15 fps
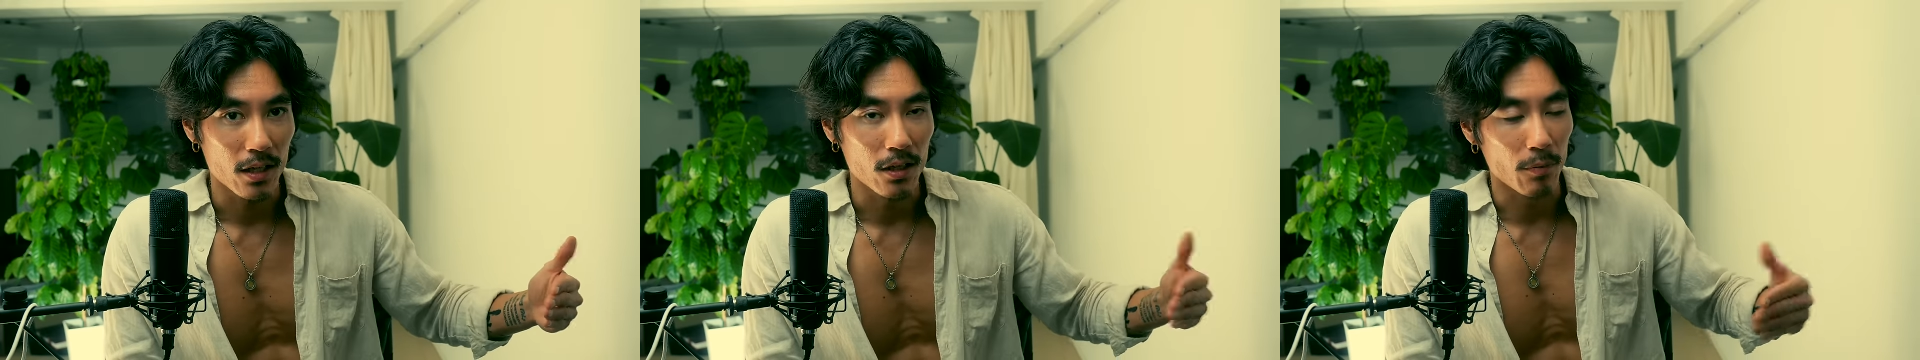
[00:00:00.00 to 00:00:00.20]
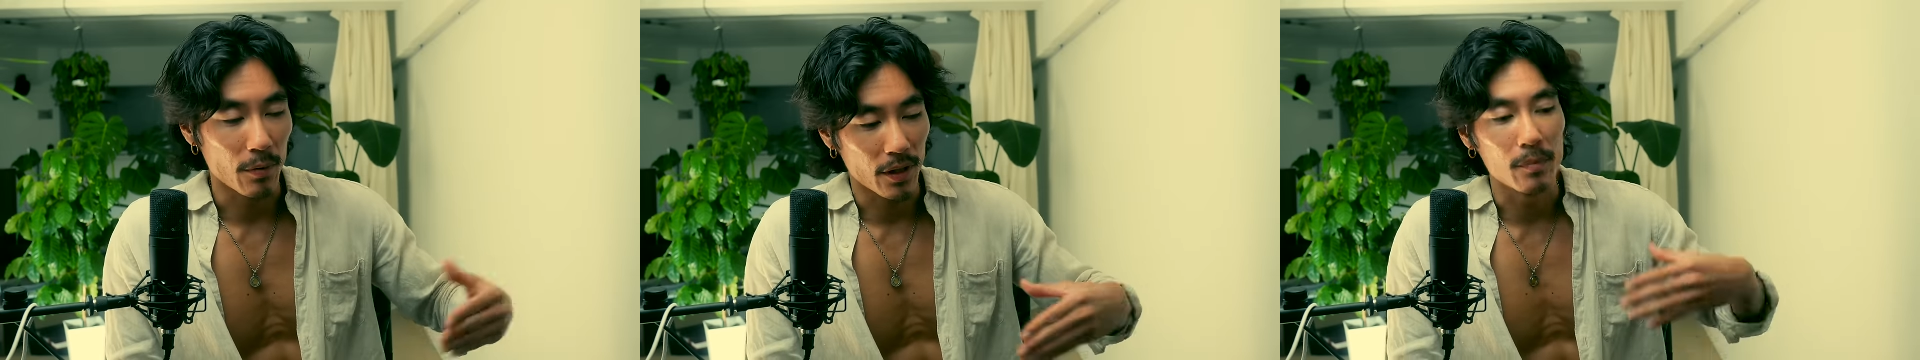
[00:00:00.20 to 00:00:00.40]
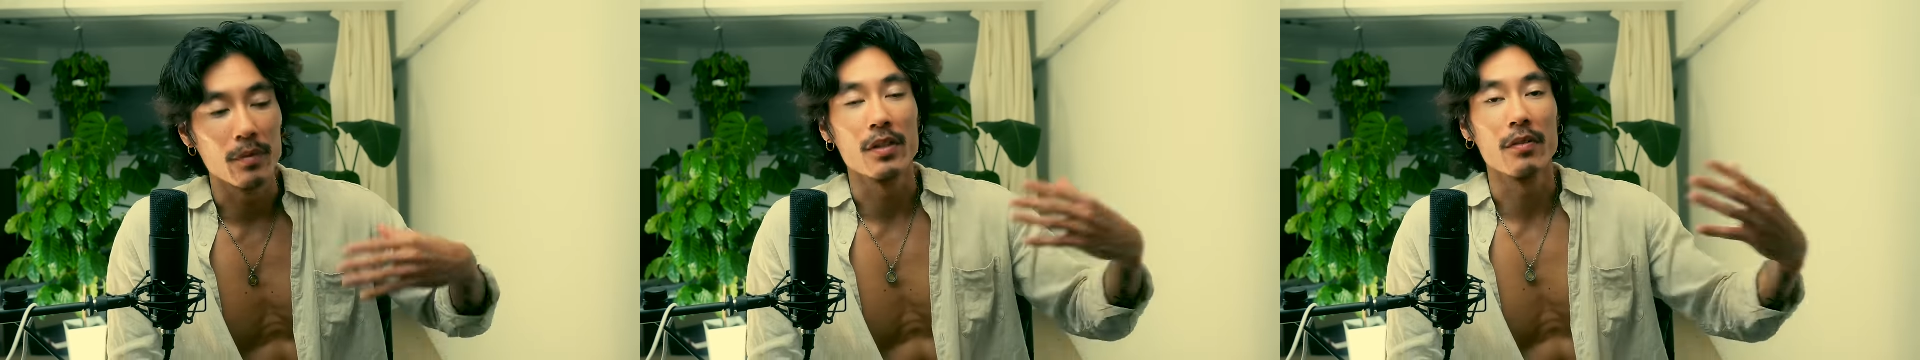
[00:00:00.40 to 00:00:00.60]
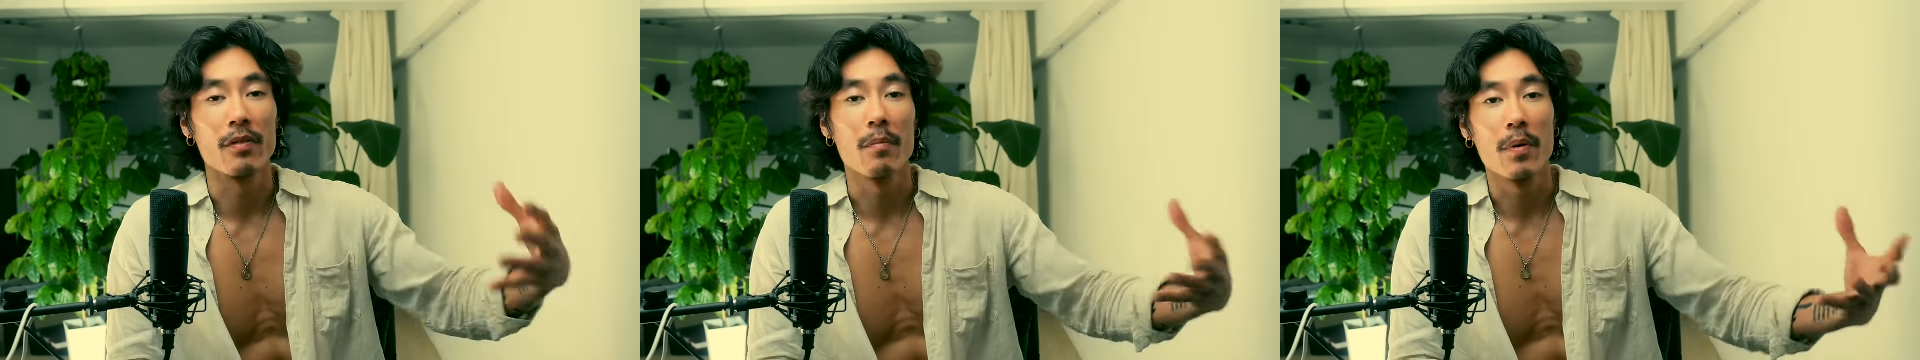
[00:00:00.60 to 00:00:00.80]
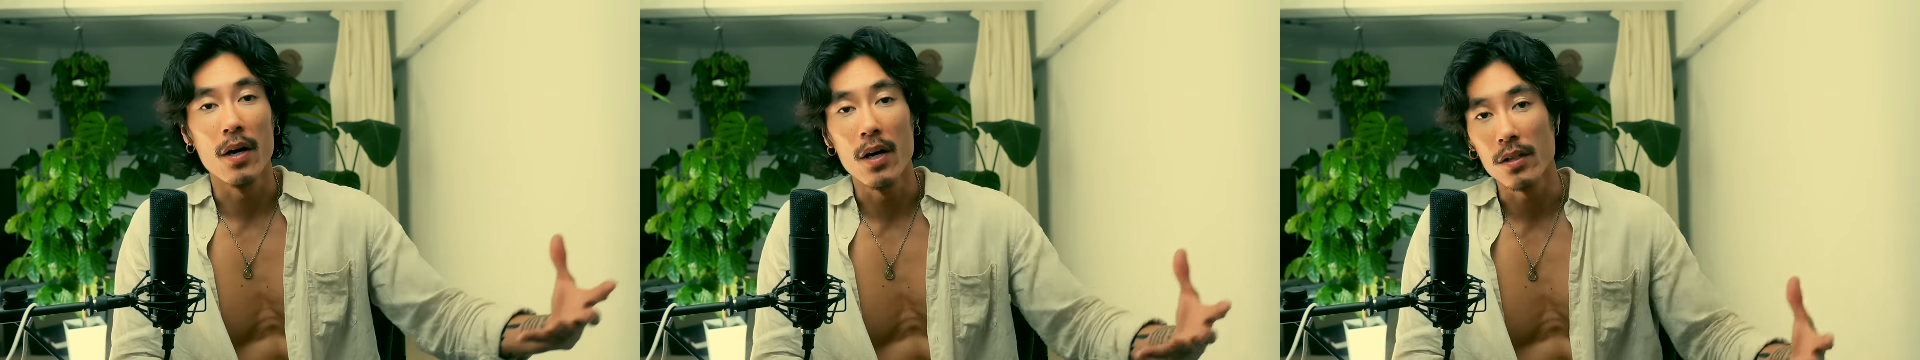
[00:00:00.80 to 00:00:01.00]
You become a
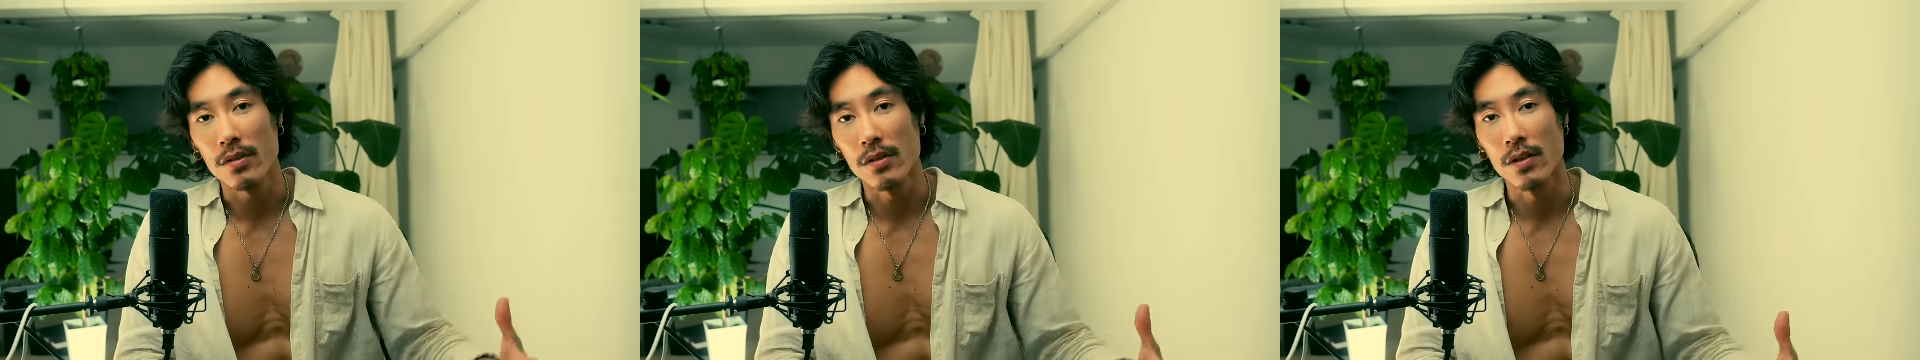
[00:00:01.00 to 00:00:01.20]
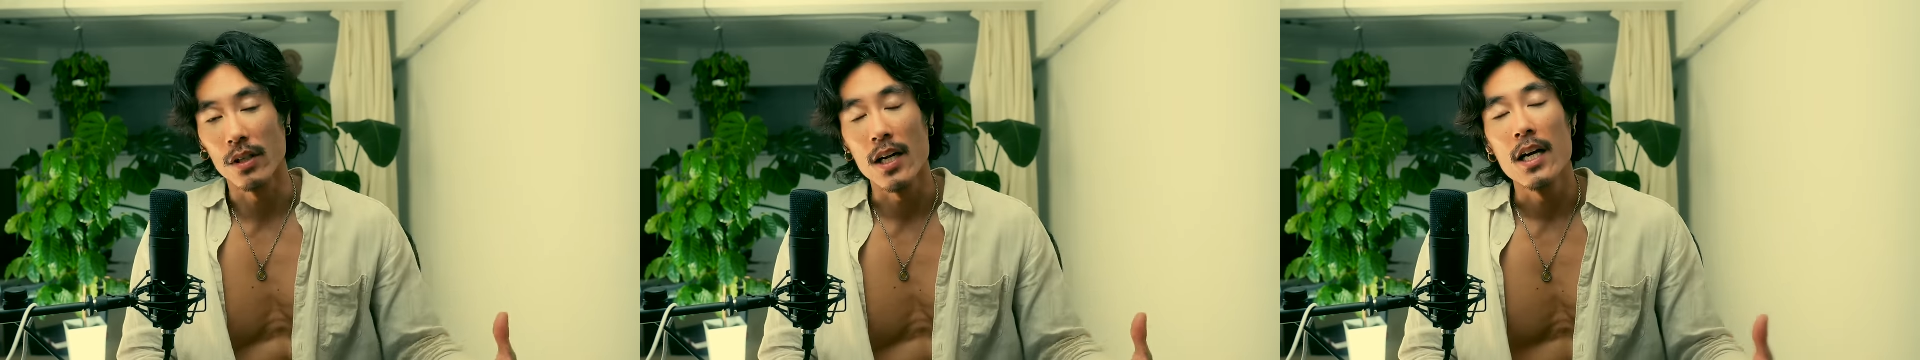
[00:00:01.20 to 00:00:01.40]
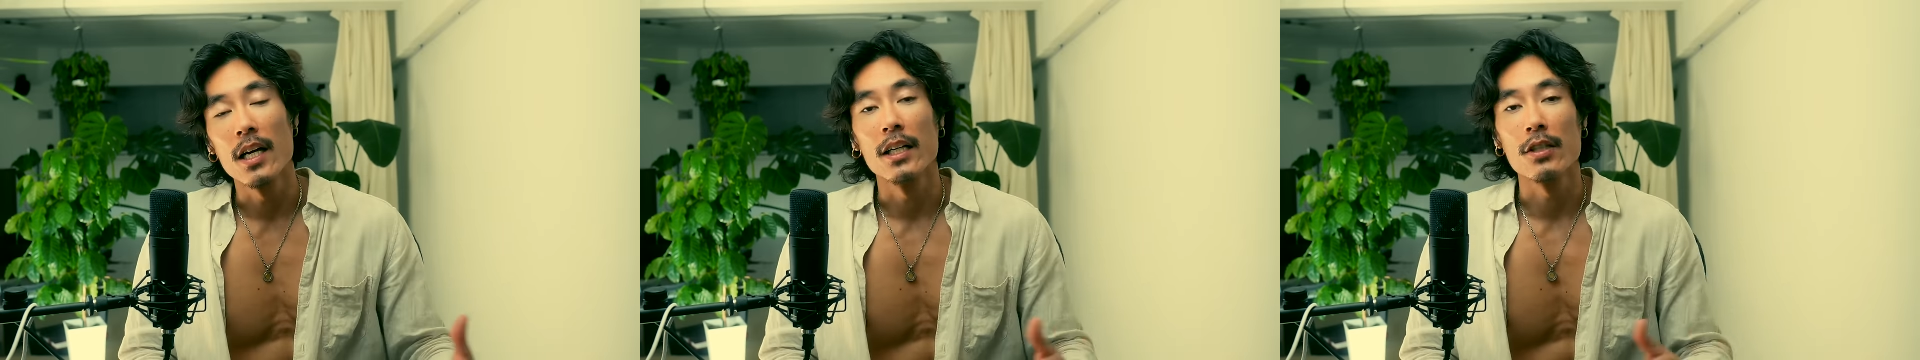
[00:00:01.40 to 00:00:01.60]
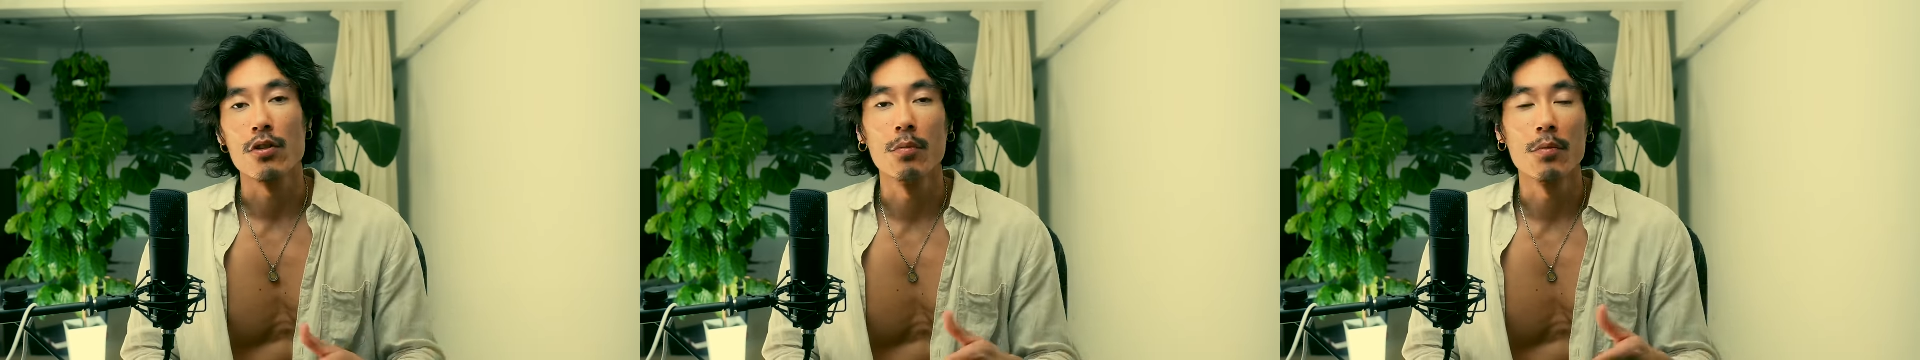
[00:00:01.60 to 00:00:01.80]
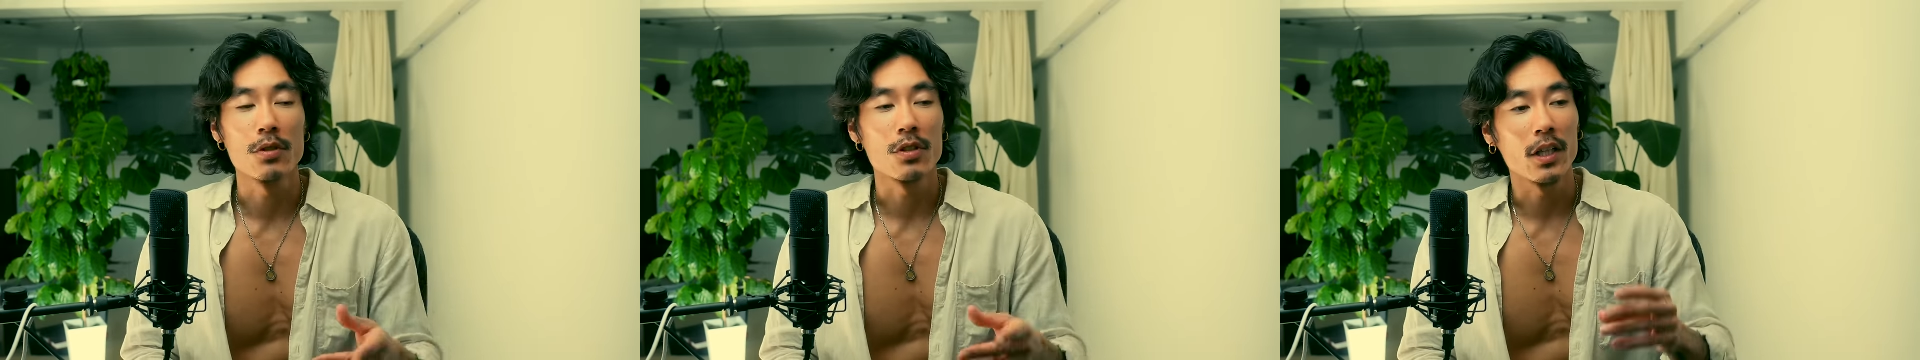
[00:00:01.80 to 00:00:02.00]
different person. It's
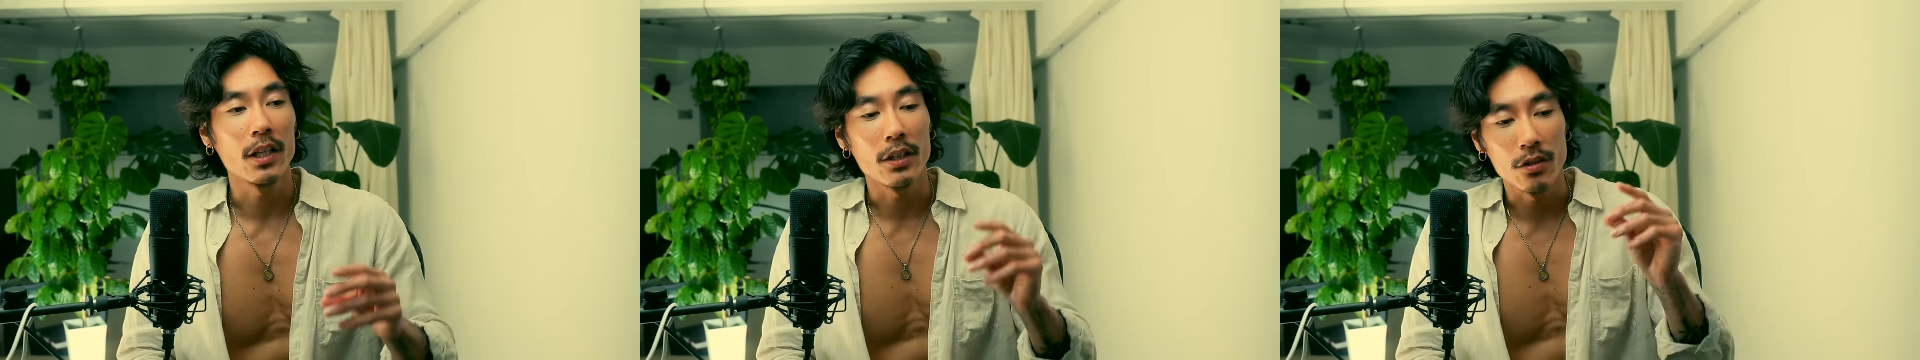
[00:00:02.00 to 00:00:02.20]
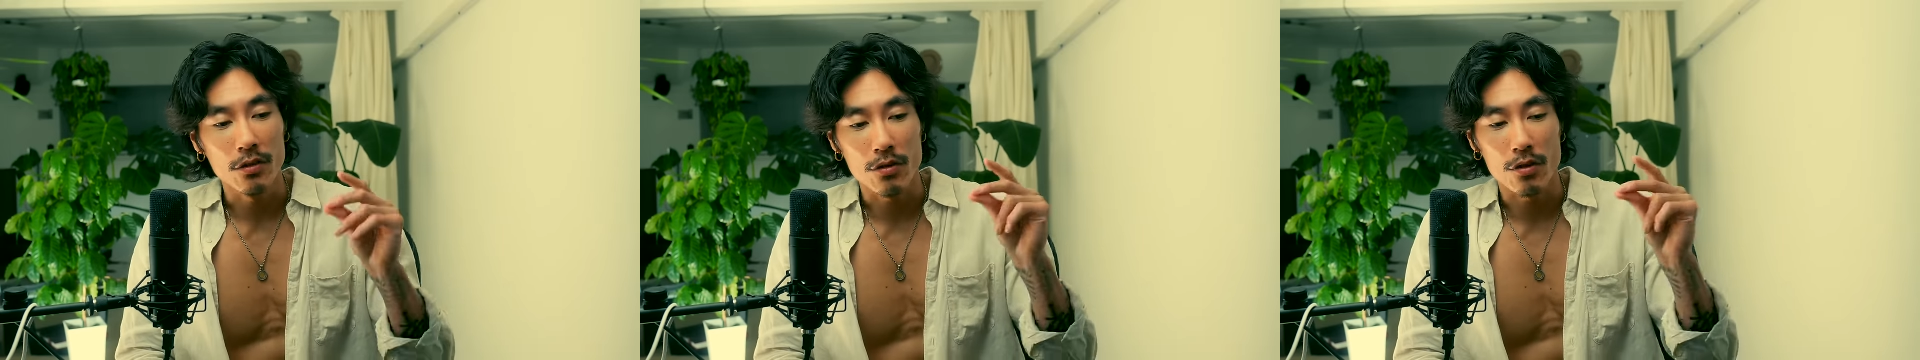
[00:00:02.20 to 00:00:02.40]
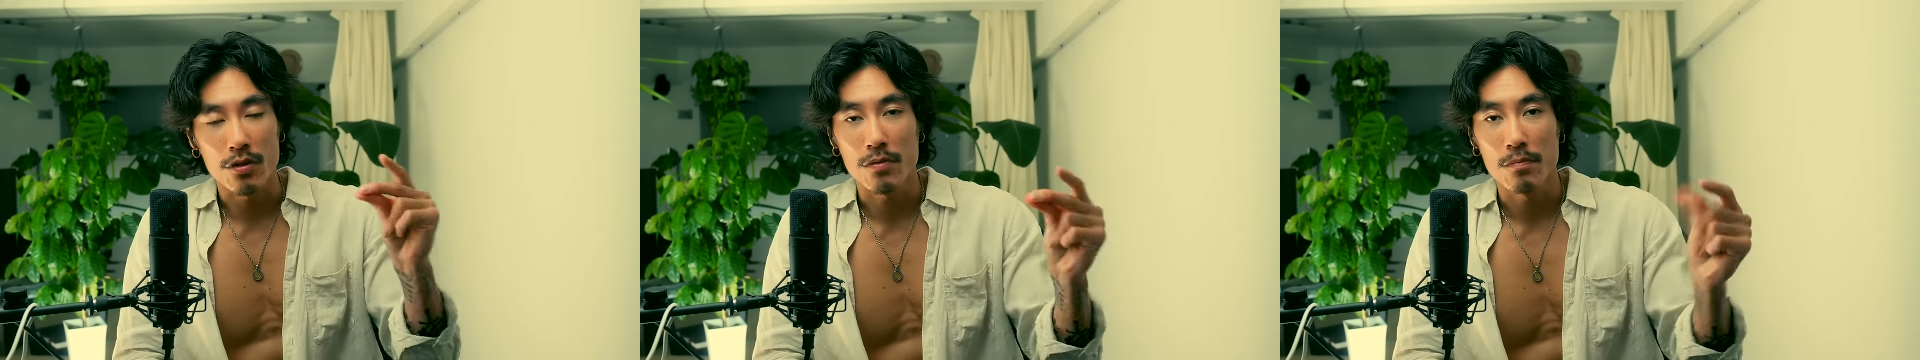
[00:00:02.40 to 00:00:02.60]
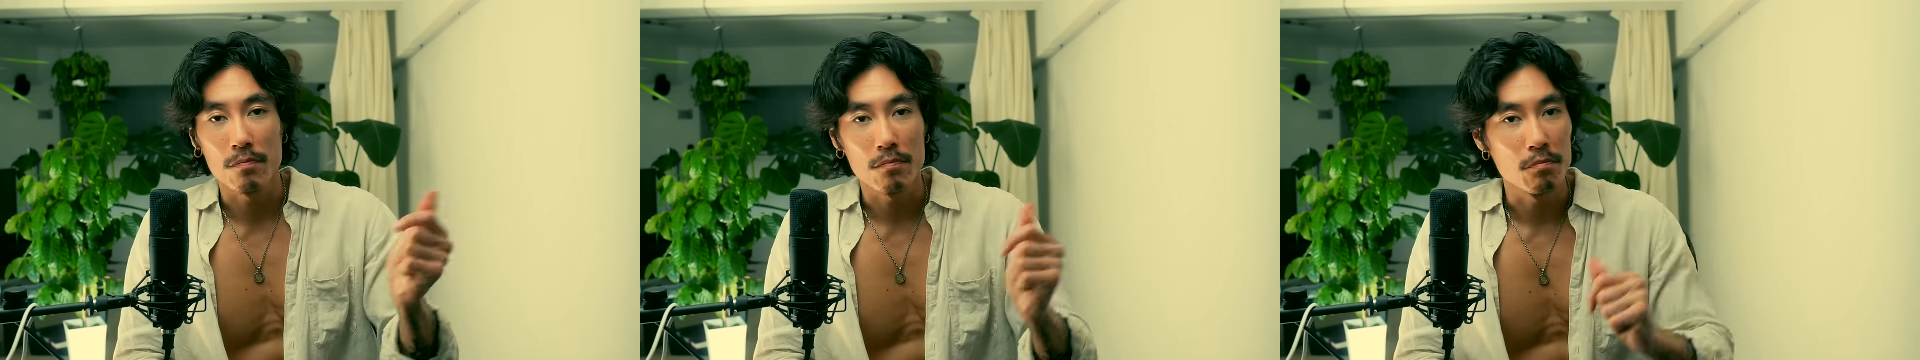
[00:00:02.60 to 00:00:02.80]
almost like you just,